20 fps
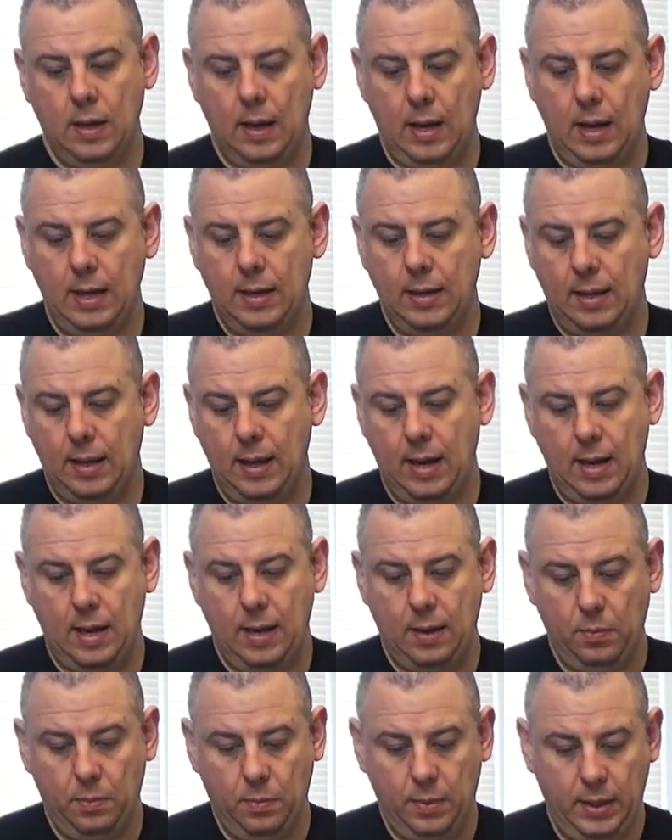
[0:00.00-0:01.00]
And
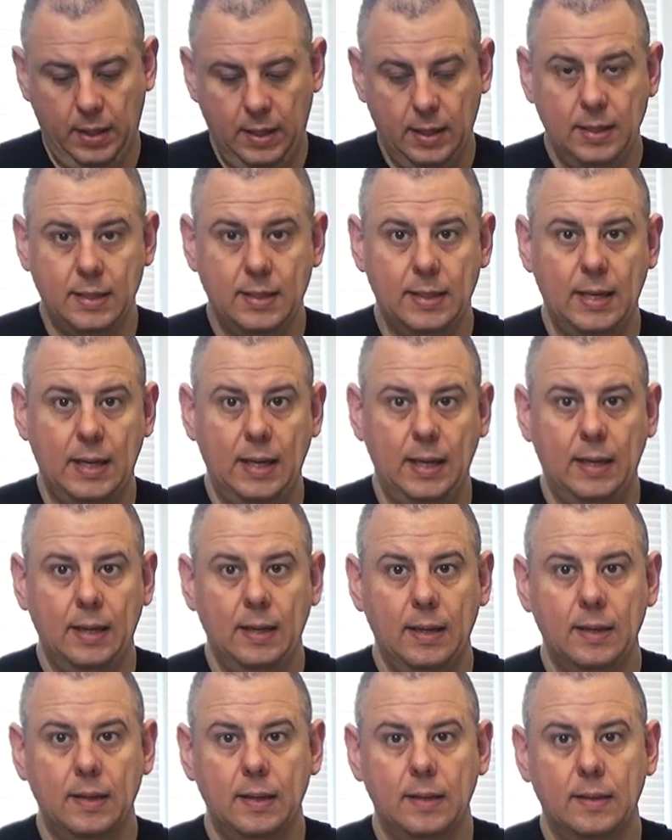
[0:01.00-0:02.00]
there we can see
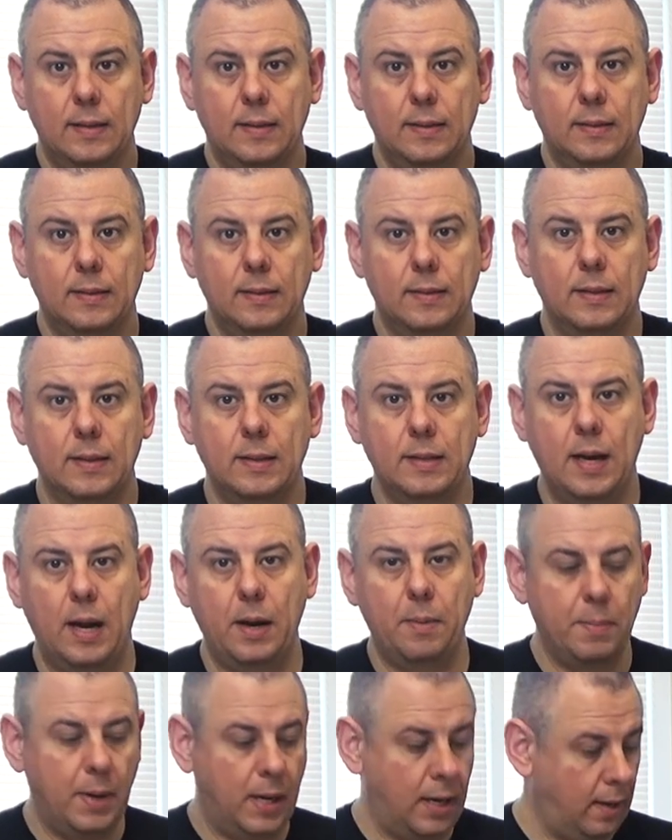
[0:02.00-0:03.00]
the
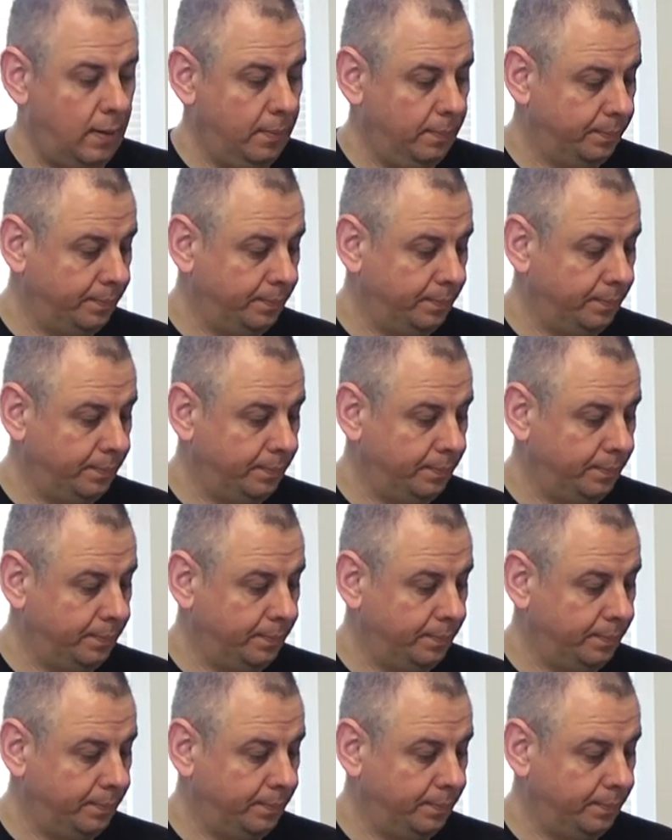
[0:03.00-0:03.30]
soundbar.